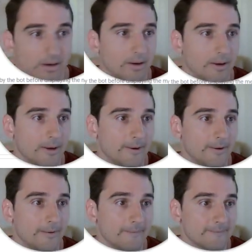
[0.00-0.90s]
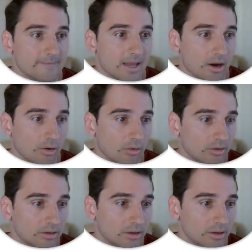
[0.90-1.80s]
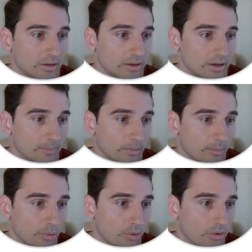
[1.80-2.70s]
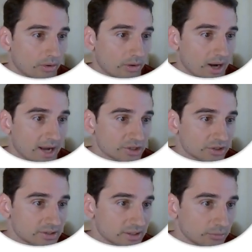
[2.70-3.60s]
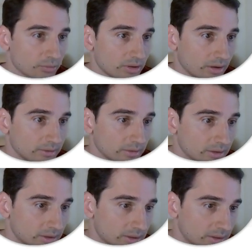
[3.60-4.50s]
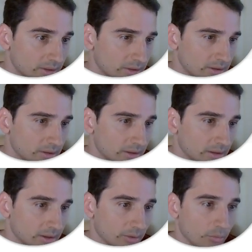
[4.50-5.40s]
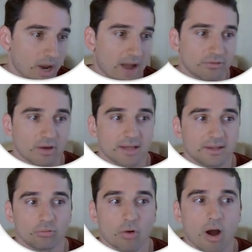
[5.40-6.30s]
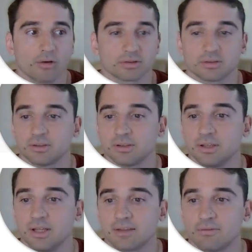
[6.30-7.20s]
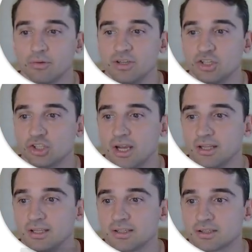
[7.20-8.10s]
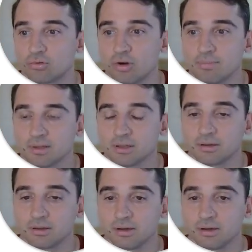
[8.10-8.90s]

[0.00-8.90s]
Now a couple more actions and we're done. We have to add the route that will initiate the script